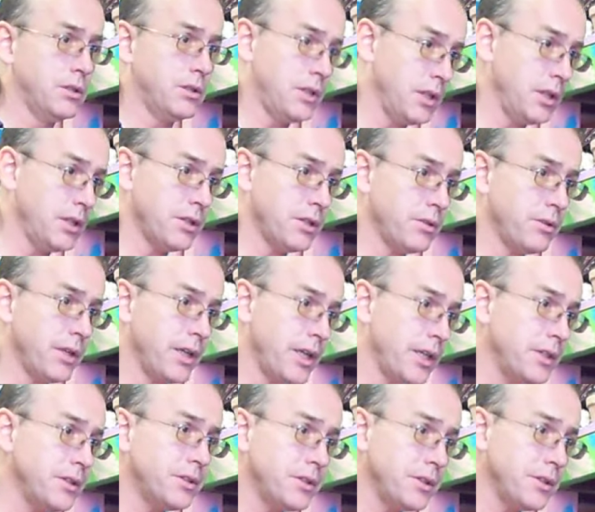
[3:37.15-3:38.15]
See, they're
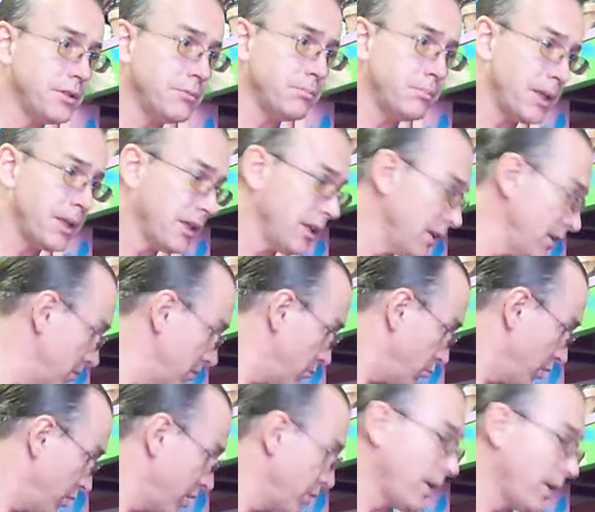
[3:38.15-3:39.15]
easier because
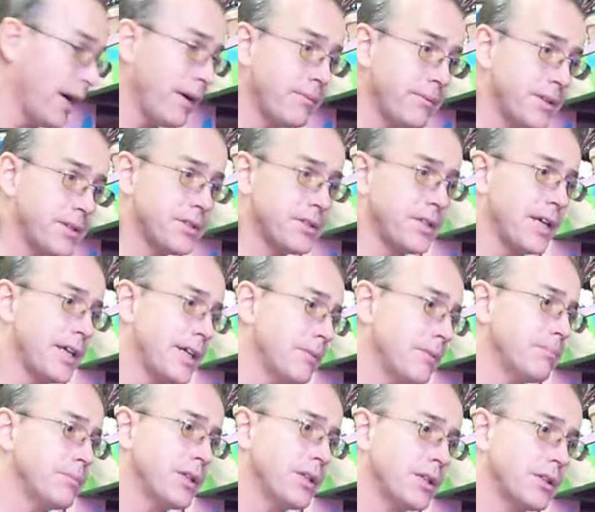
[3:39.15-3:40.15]
when you have the
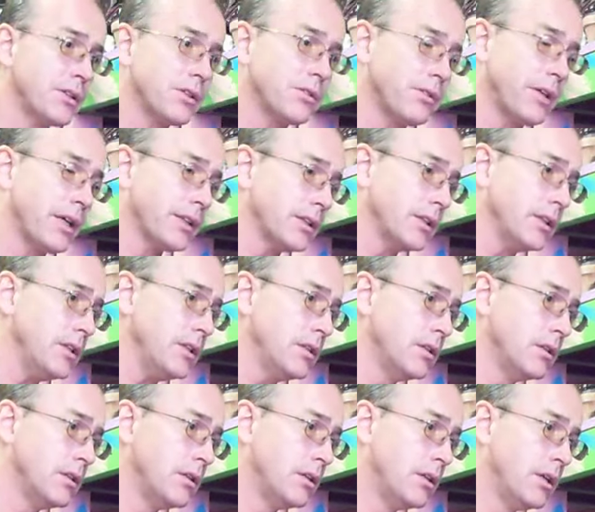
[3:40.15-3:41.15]
setup done correctly,
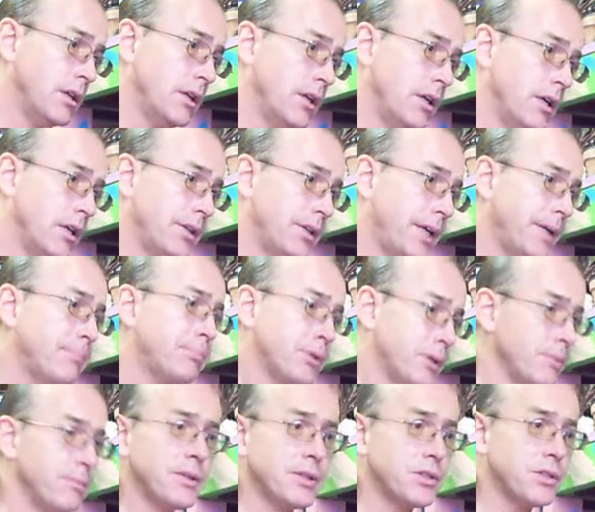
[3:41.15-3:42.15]
they
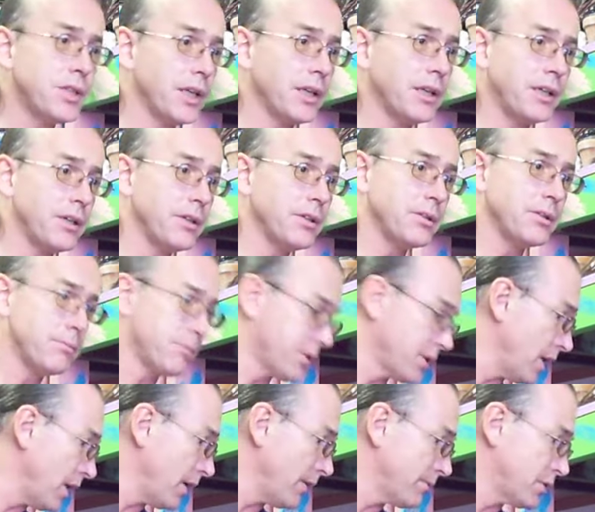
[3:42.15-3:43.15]
pretty much take care of
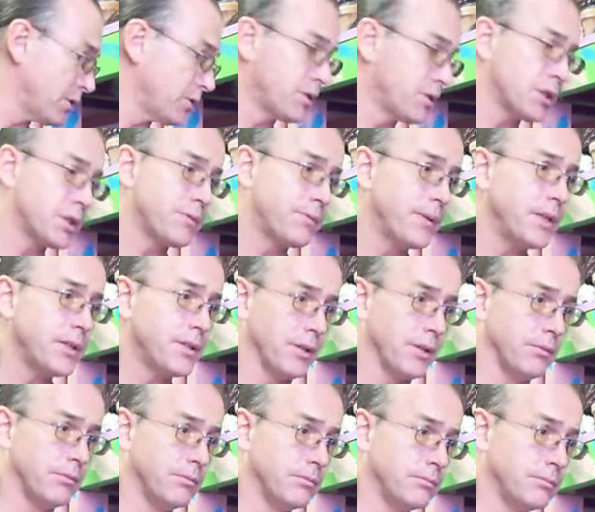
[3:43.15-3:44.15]
themselves. You just feed
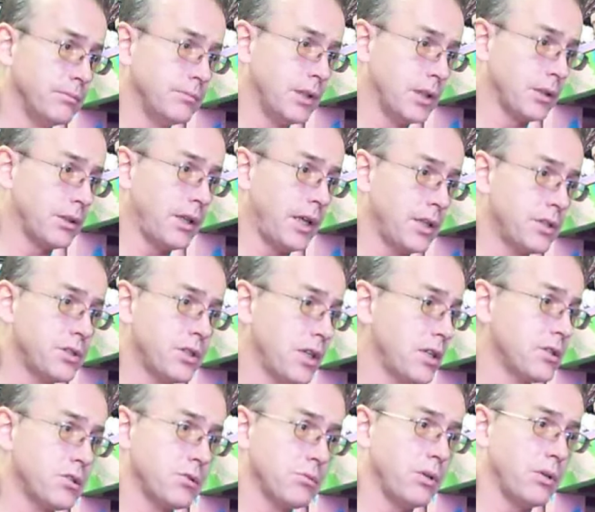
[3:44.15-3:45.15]
them. Okay,
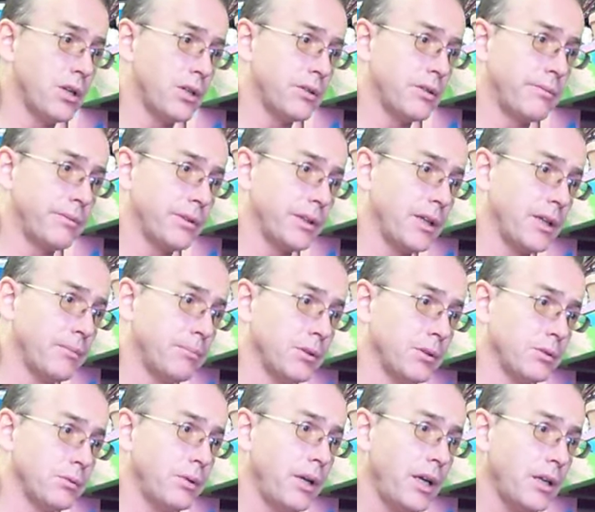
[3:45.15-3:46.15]
change the water every
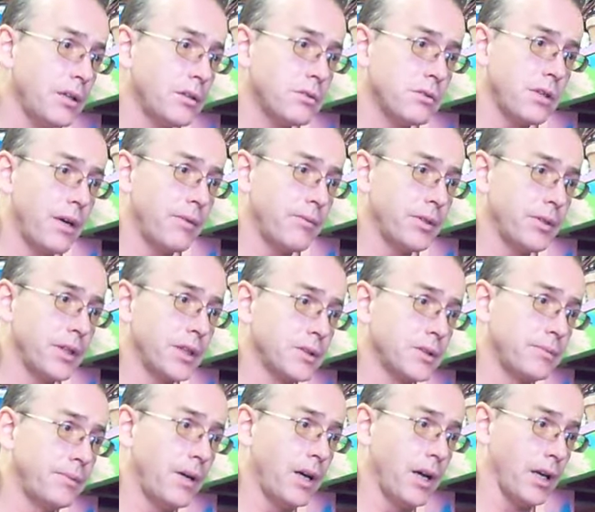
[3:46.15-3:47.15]
couple of weeks,
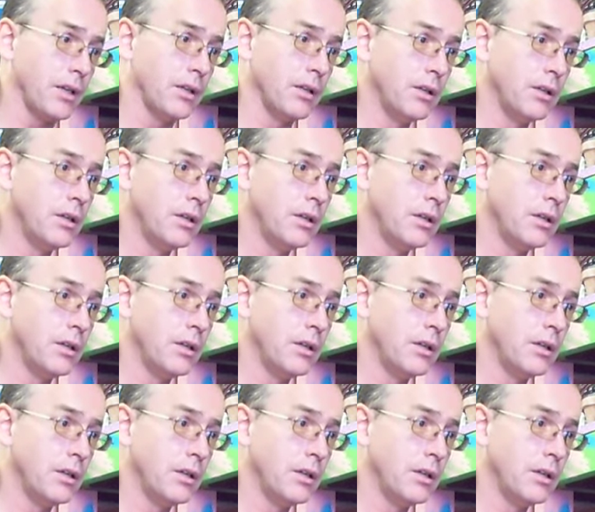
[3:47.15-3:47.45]
everything's fine.